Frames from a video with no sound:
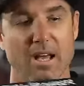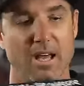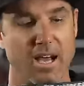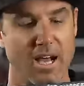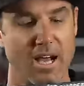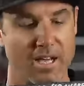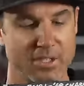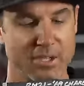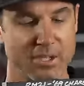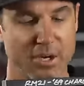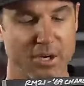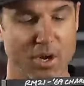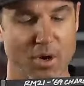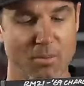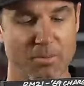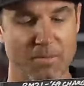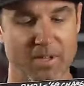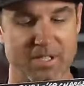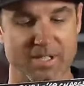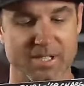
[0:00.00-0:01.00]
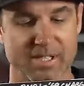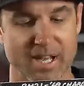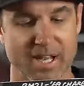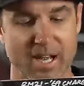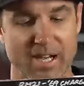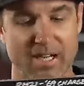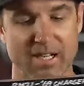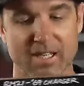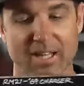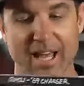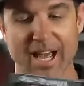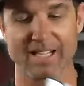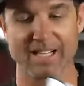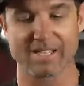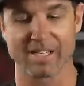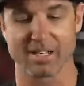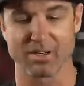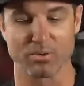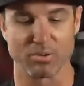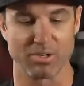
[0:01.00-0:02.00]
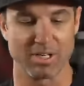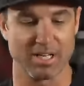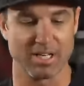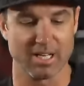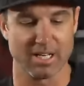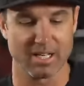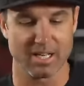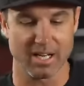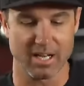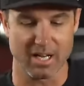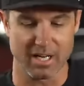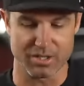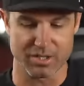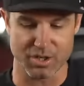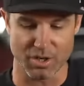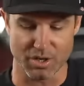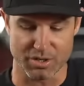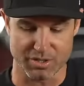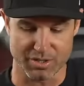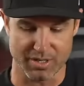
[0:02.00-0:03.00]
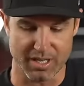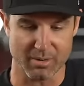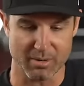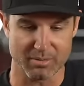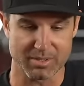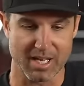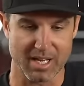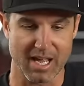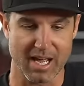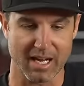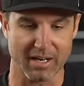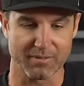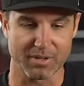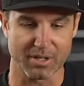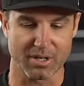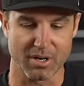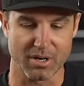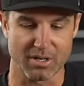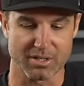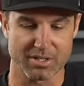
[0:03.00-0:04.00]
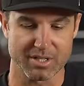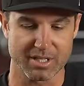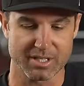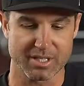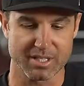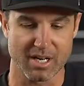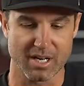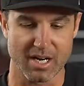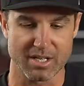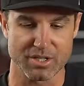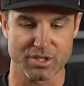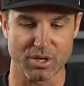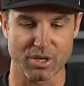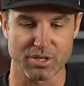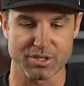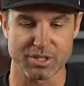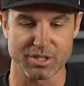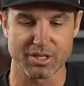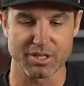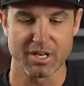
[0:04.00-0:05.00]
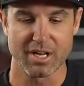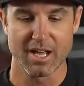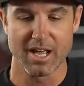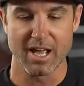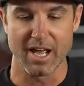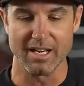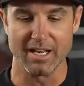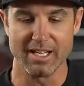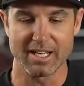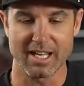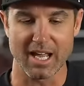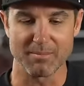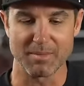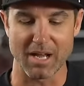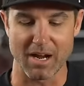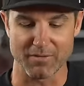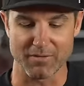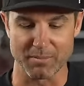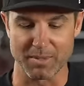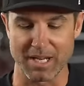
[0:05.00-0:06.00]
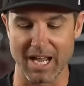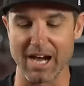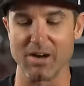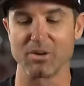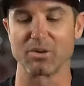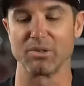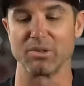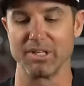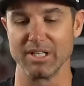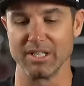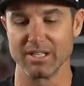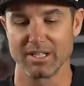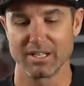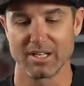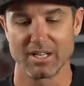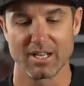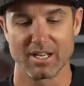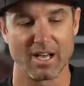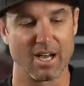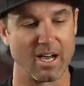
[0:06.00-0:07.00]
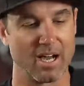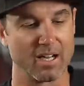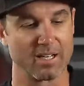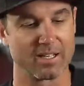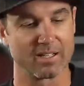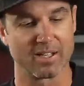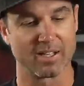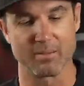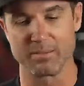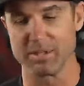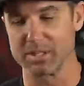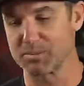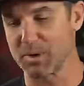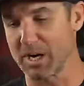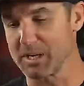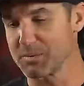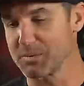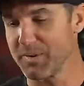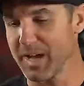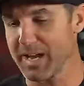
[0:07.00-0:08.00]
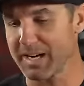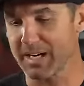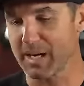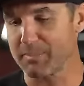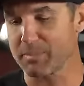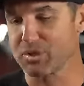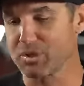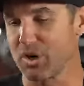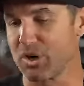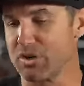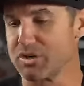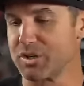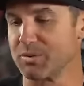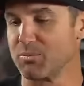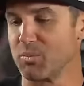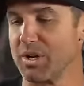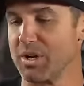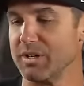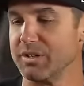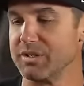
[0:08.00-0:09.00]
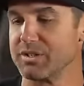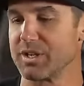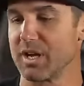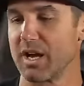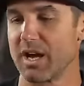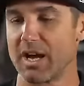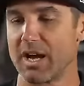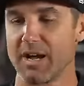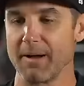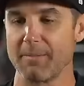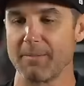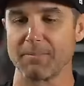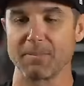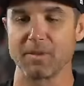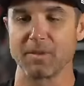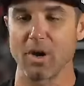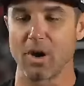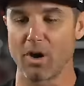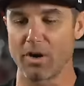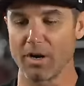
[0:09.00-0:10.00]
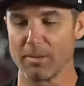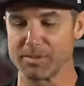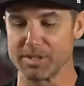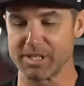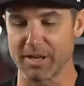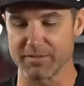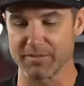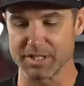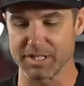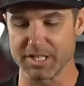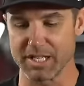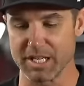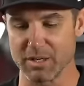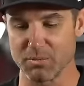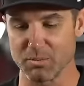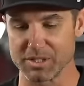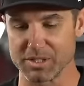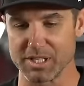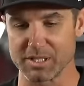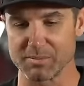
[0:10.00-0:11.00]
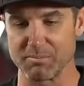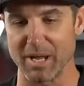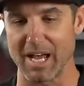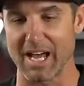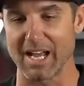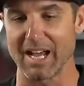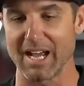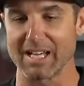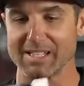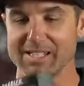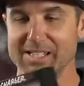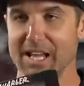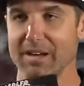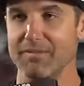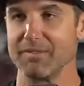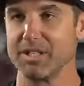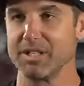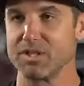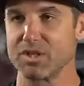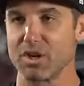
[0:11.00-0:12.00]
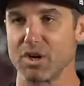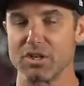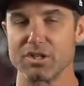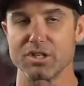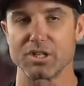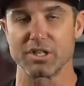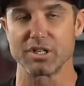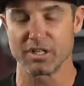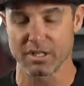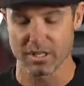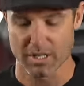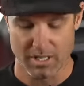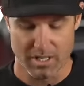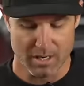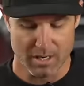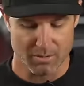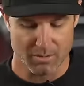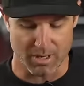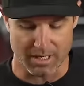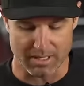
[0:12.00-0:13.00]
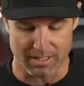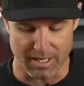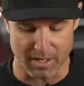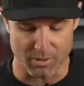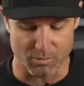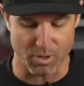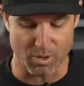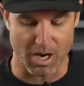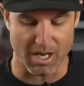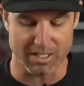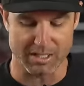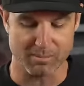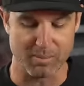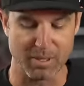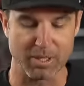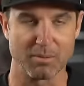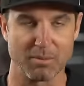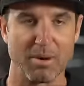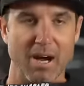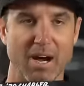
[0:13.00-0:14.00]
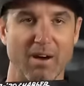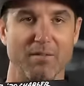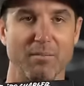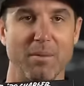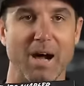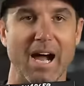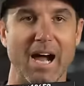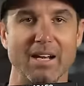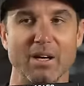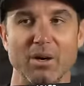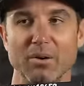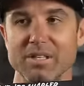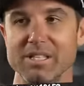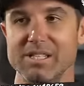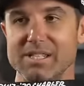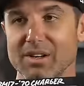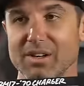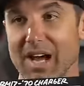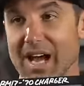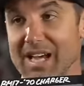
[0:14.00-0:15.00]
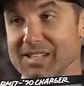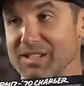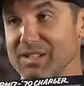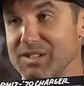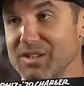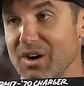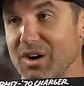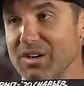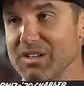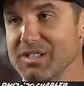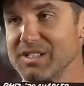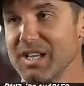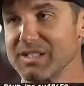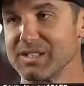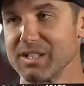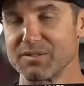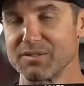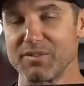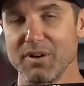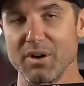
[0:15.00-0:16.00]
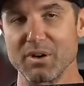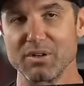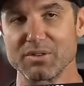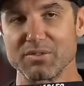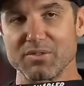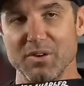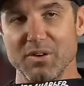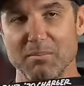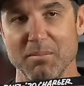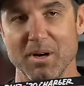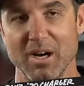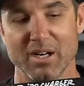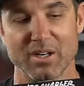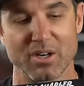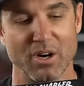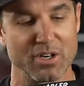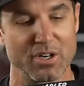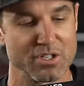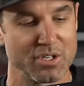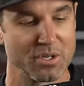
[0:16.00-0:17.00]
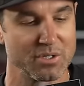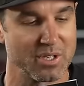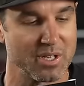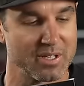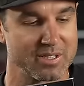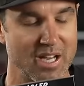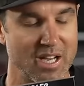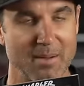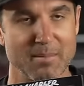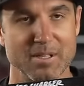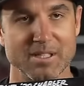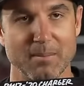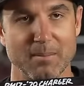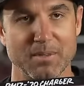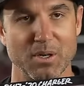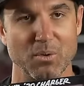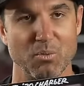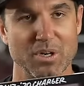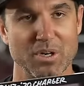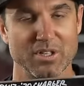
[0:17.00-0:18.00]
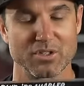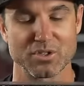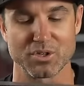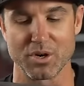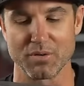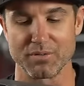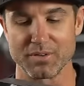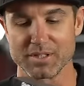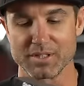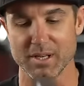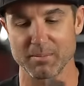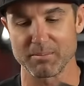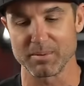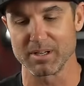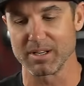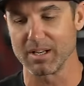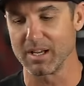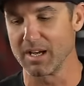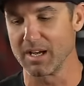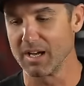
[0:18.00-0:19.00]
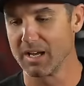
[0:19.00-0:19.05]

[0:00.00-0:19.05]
Uh, took home this uh, classic green uh, Charger. That was a heck of a car, 69 Charger. And he came down from Calgary uh, and claimed his prize. We've had a couple Charger winners. Um, RM17 was this badass 70 Charger right there. Rod Spickelmeyer from Idaho. He still has this car. He sends us photos from uh, car shows all the time. He's up there winning trophies up in